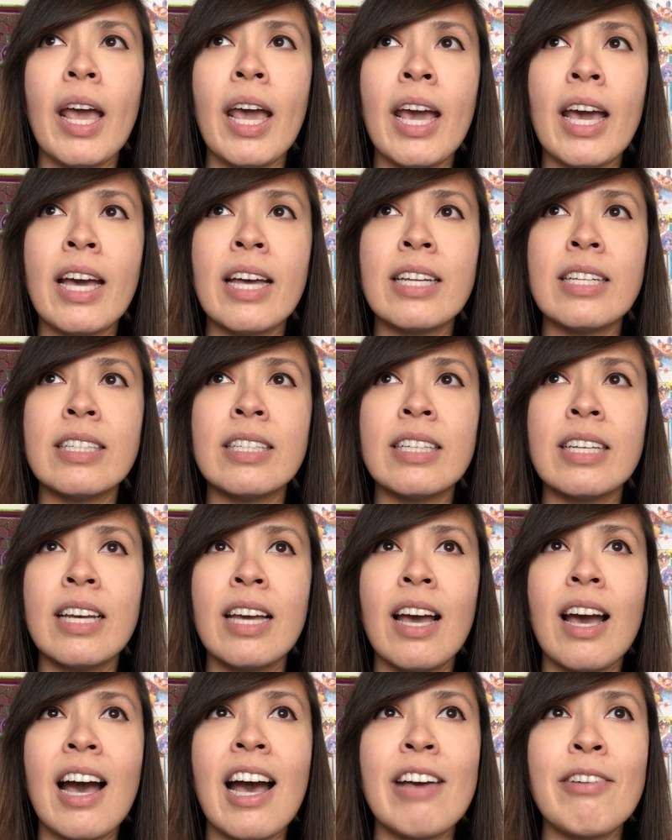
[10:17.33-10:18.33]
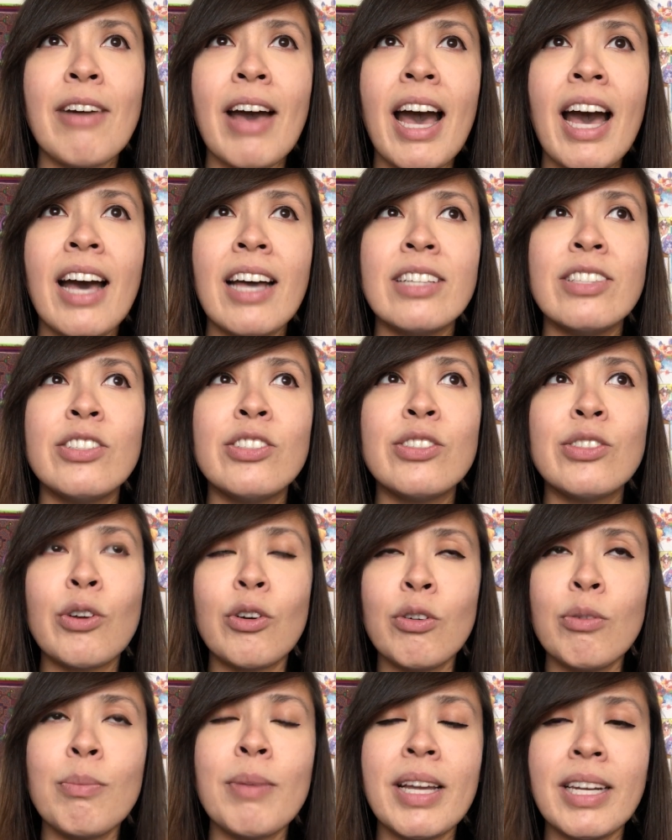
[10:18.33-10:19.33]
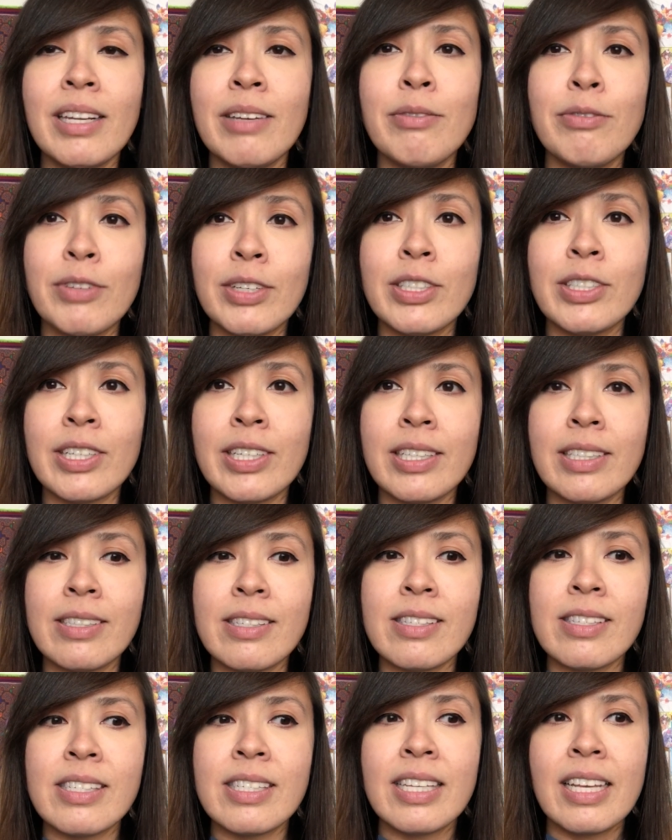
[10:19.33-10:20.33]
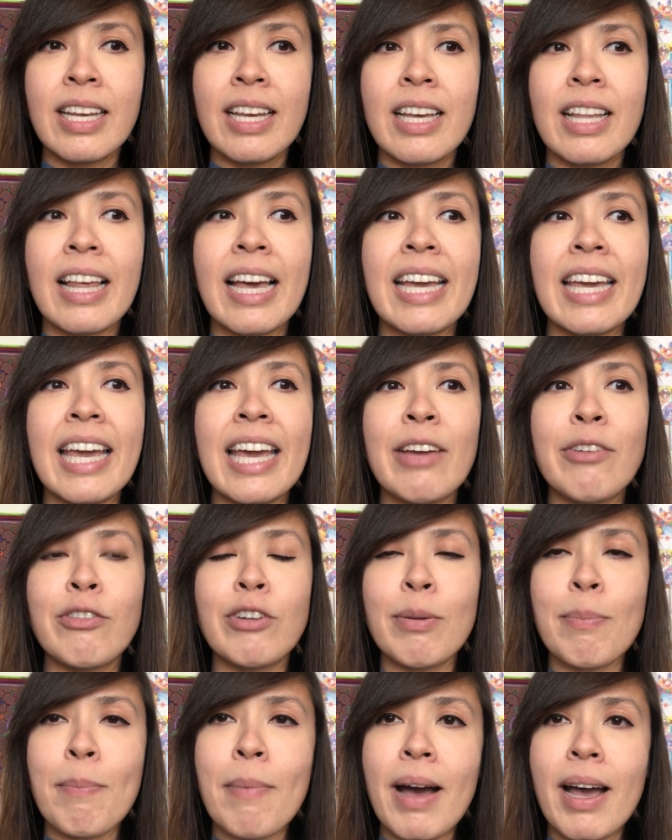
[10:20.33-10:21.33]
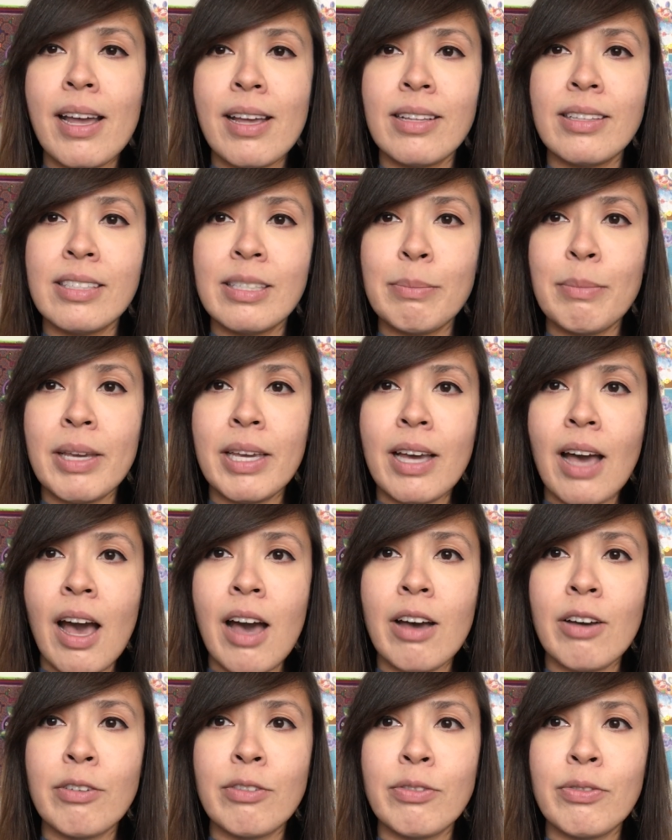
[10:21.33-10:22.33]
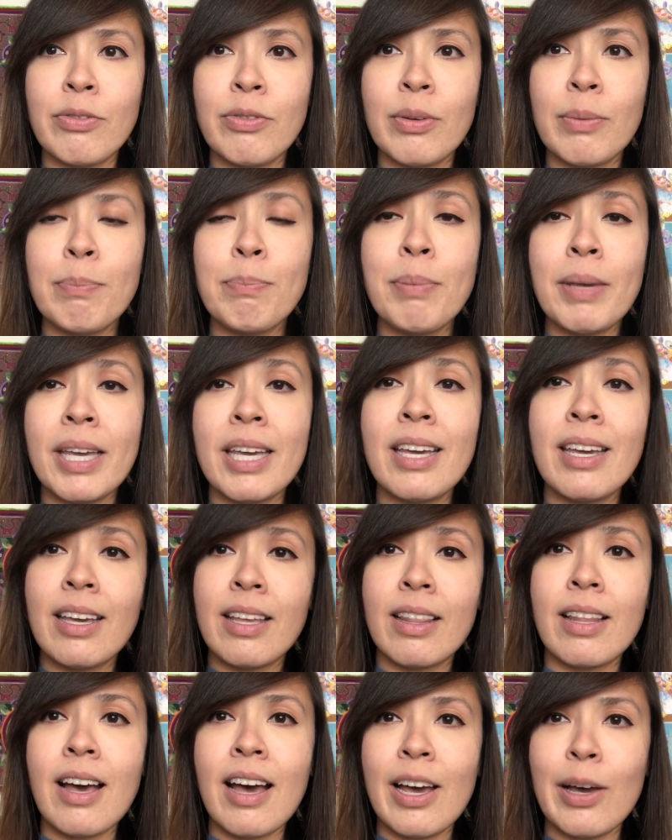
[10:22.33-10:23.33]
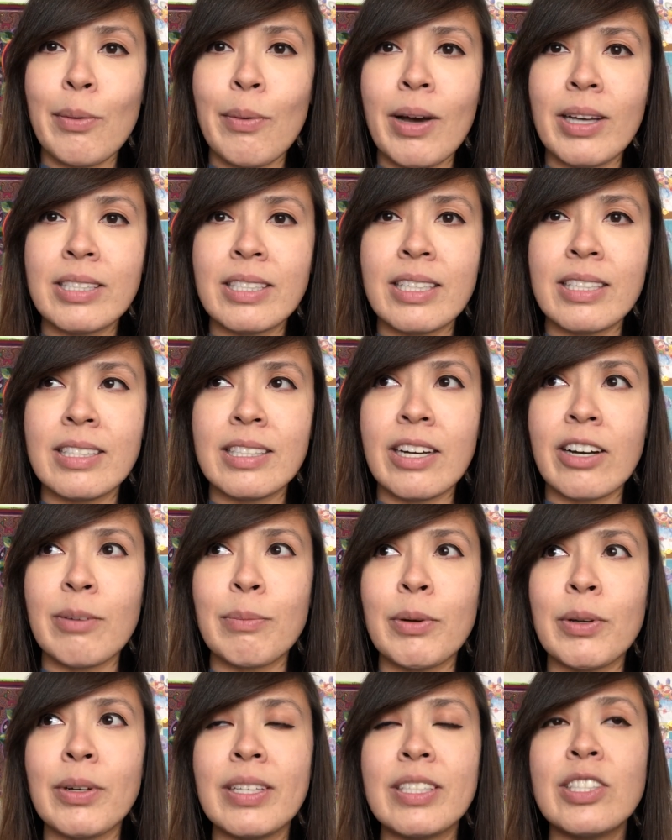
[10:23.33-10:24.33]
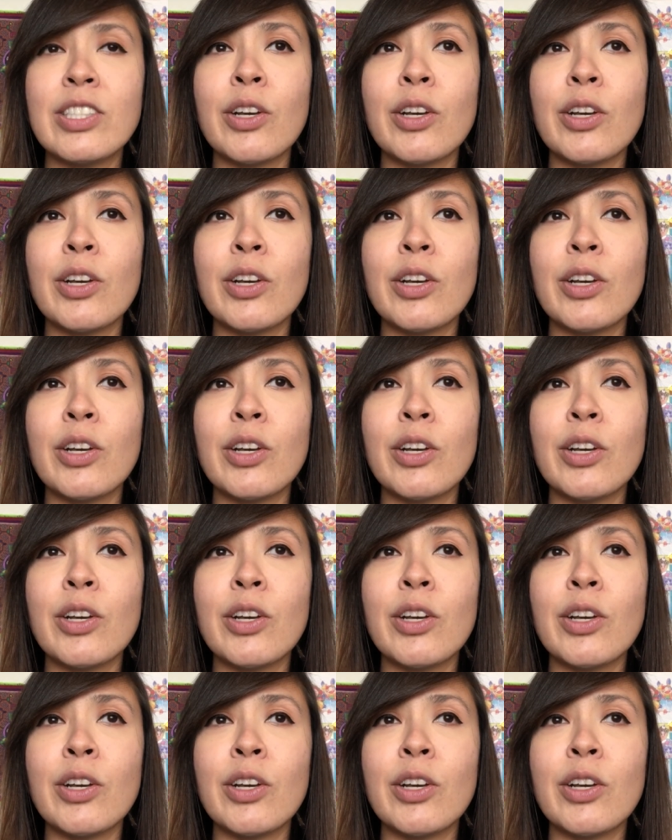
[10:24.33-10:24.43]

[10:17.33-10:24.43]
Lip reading: And I've had so many visions, like it reminds me of being in the ayahuasca ceremony.